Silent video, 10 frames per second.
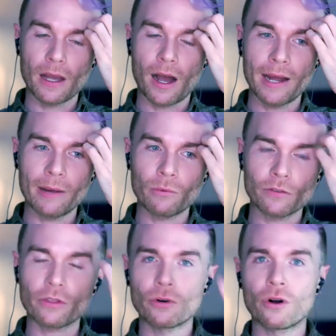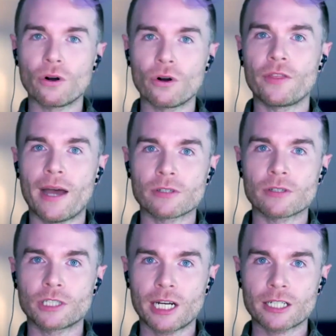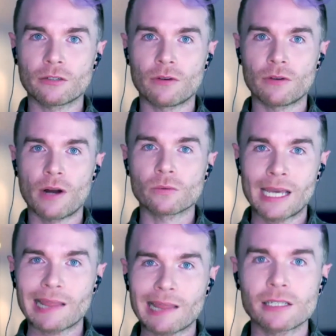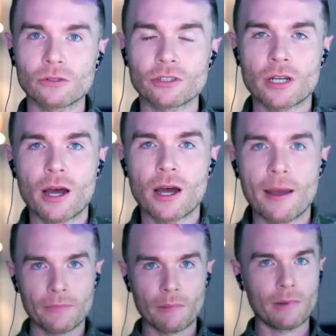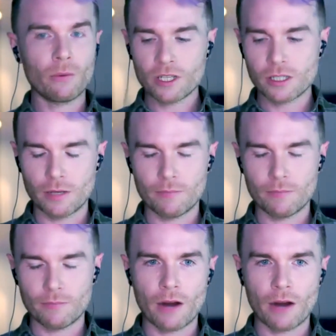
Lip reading: I would have thought that that was a rejection, right? Because we get these all the time, but it wasn't. I